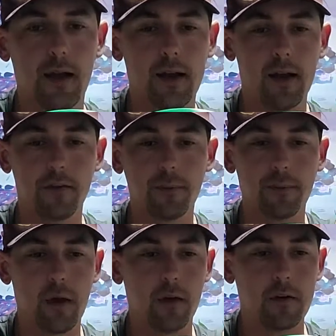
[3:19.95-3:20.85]
I got it
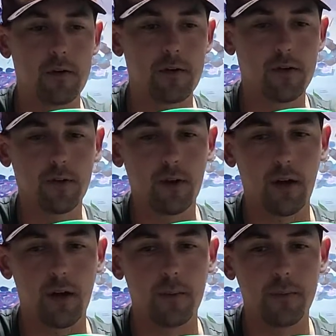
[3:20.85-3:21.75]
from Eldridge
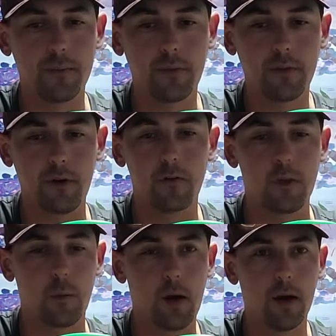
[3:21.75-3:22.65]
over
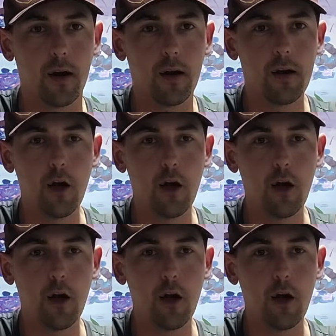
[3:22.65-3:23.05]
the winter.